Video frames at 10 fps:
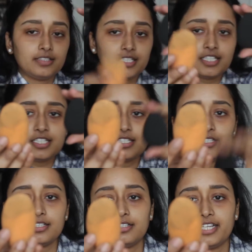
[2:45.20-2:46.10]
This is
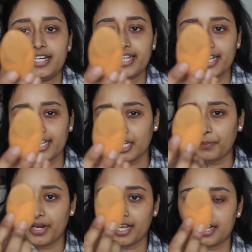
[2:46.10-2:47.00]
the Real Technique
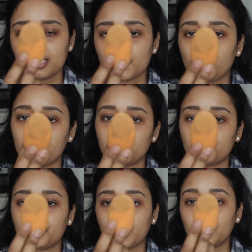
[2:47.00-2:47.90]
Miracle Sponge
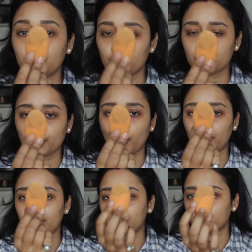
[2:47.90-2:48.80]
which I use
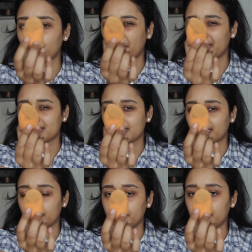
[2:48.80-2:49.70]
normally. Don't mind, it's a
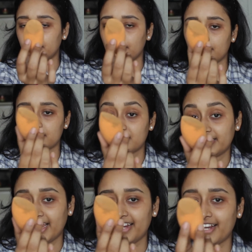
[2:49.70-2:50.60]
little bit
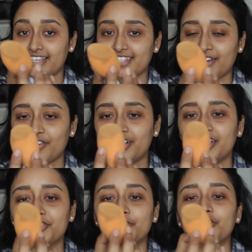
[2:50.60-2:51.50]
stained as I
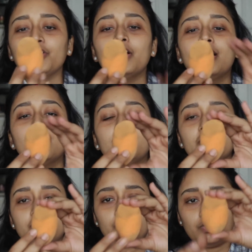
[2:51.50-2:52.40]
already told you.
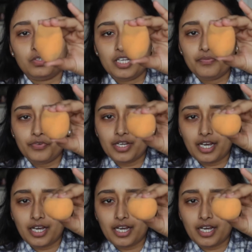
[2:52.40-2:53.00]
So if you